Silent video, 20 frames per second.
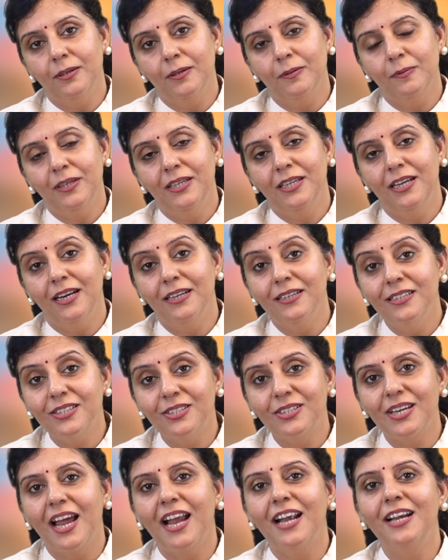he
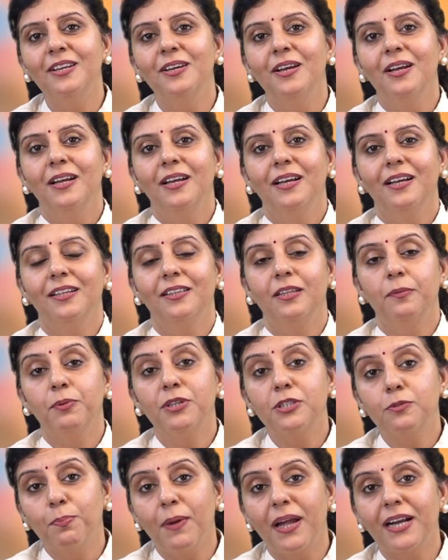understand the
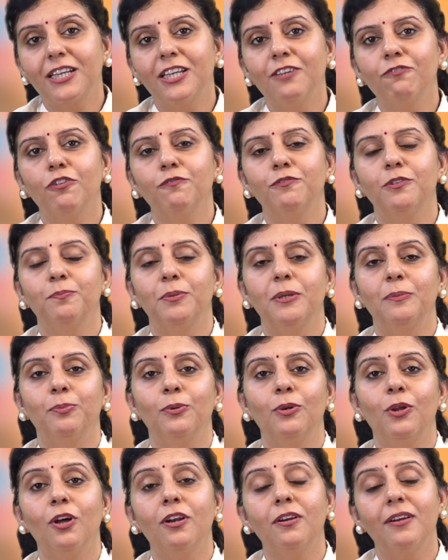perspective of the
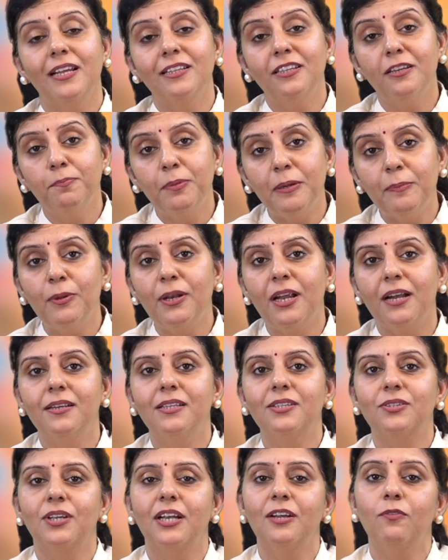people, or rather people
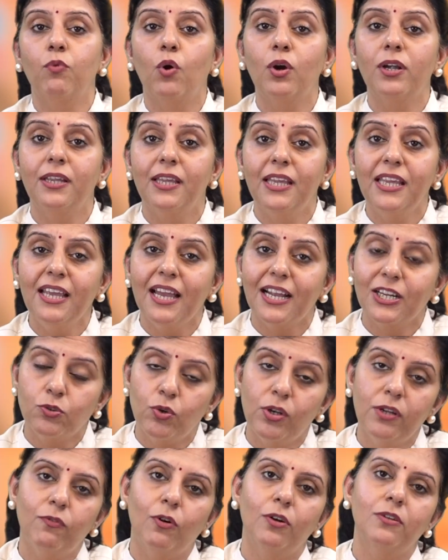understand what he
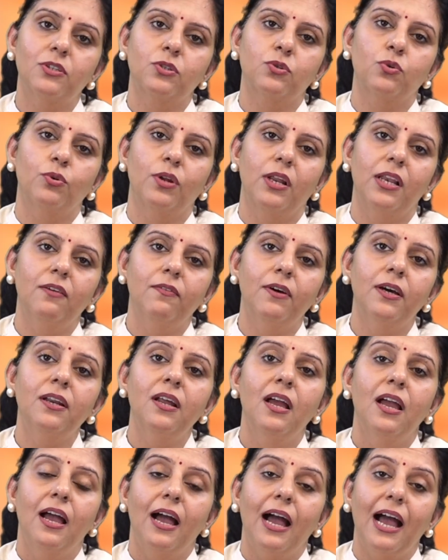actually wants to deliver,
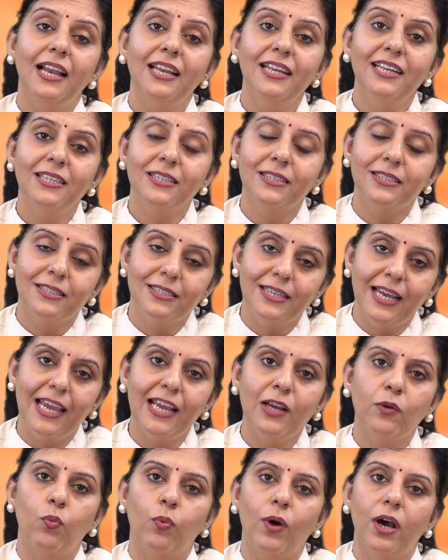and he
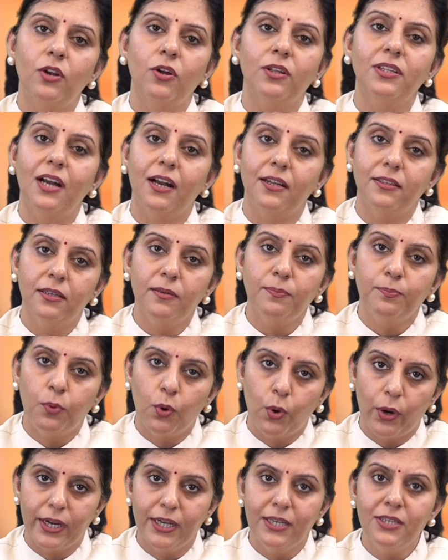take one or the other
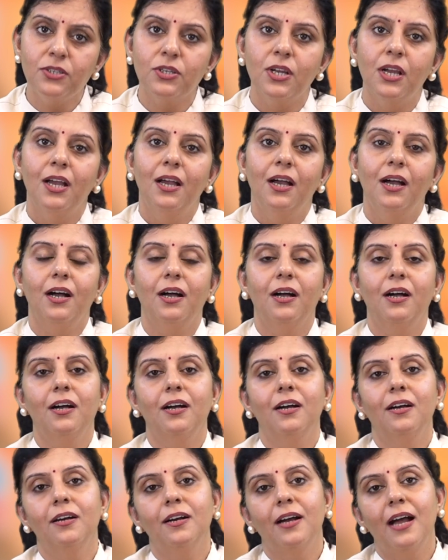point
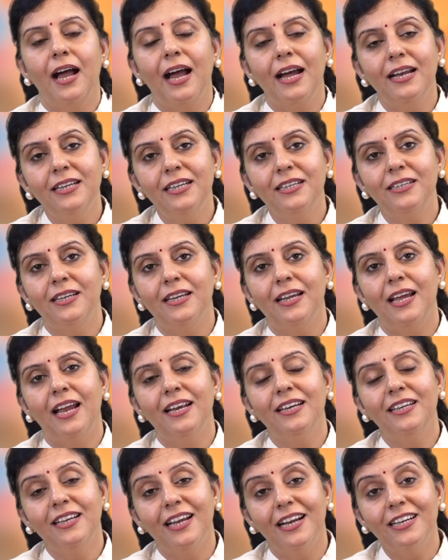and
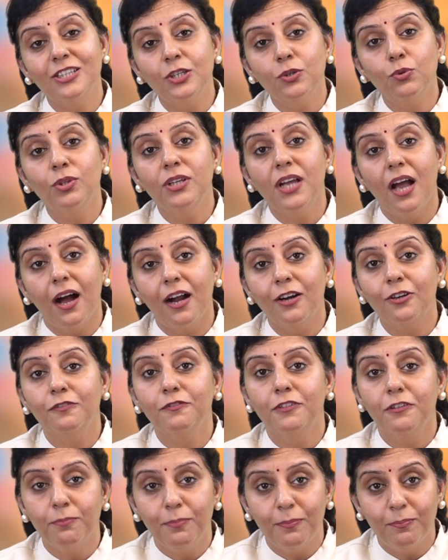he gets into the heart
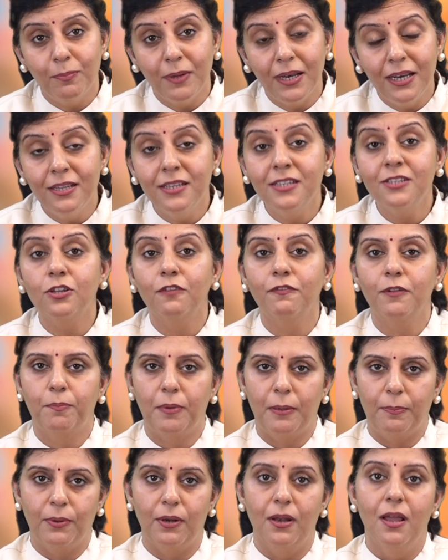of the millions of the
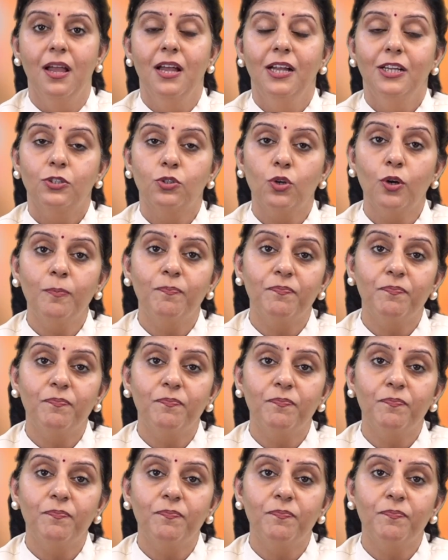people. So